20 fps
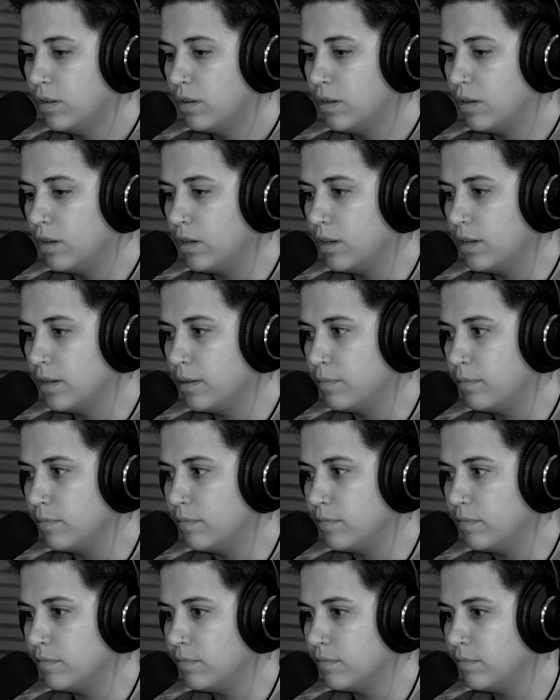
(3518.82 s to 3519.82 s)

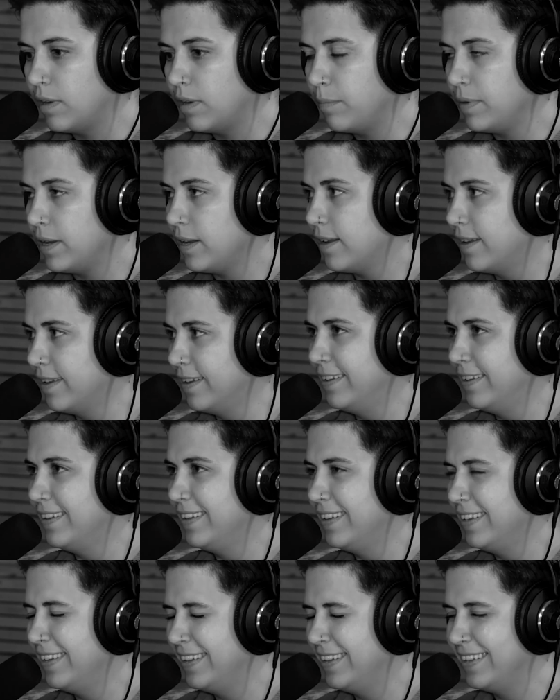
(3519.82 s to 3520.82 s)
I mean,
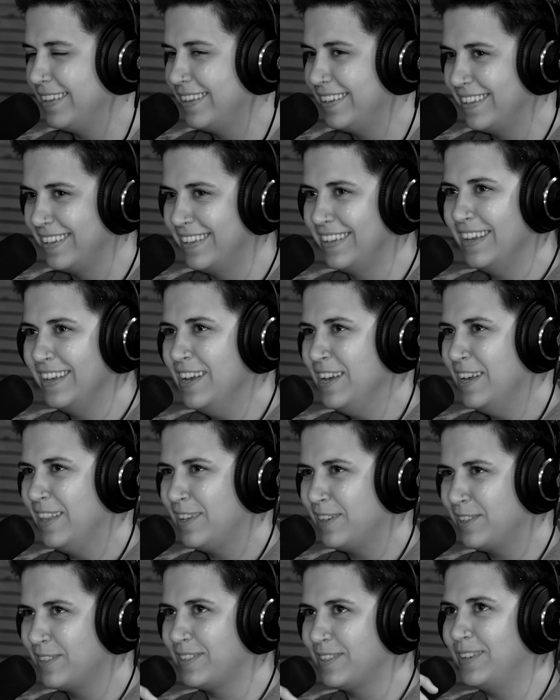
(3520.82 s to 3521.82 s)

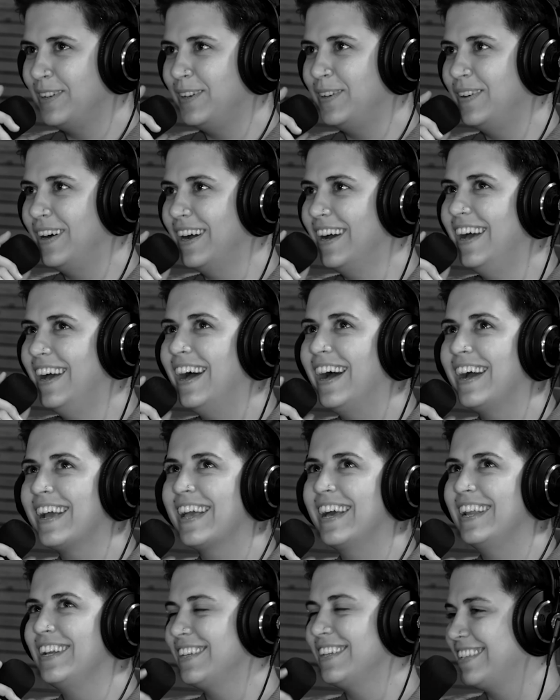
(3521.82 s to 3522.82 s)
there's no,
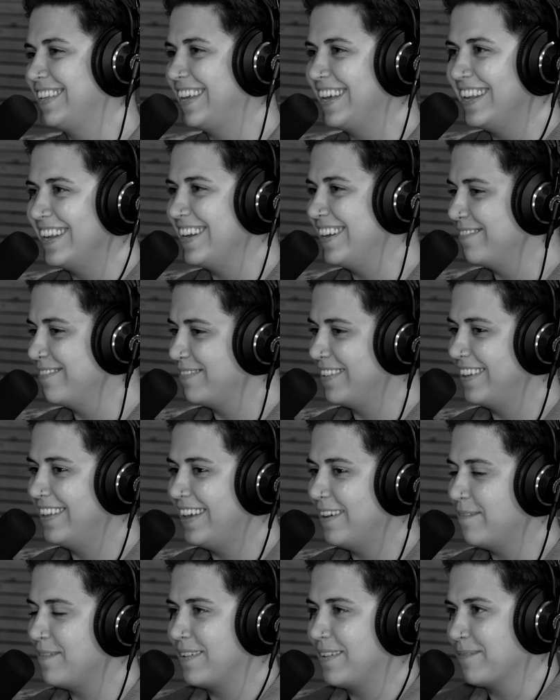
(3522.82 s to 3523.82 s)
again, just hitting. I
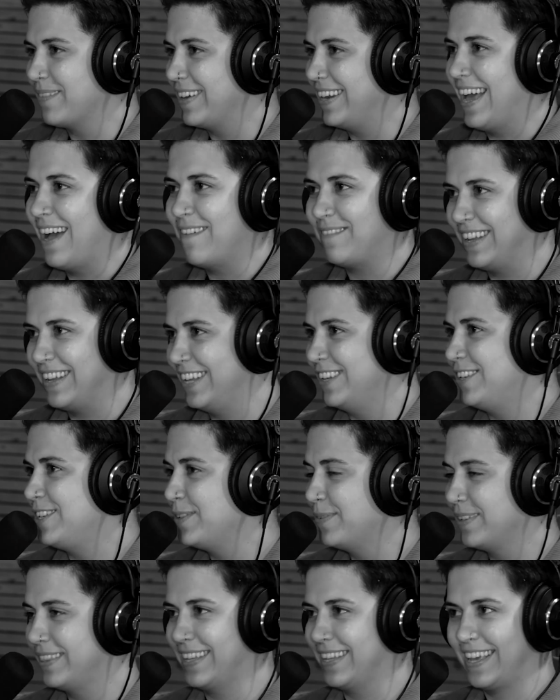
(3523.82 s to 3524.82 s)
mean, I'm gonna have to hit you
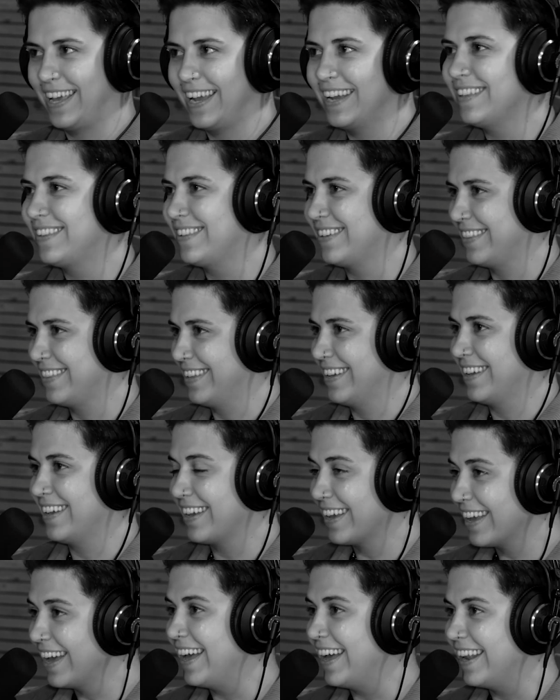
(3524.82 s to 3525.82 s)
with the cancer thing
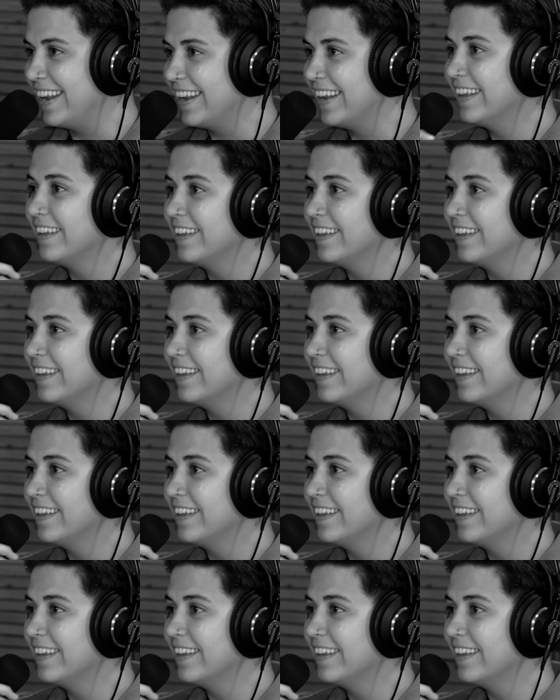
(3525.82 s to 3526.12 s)
again.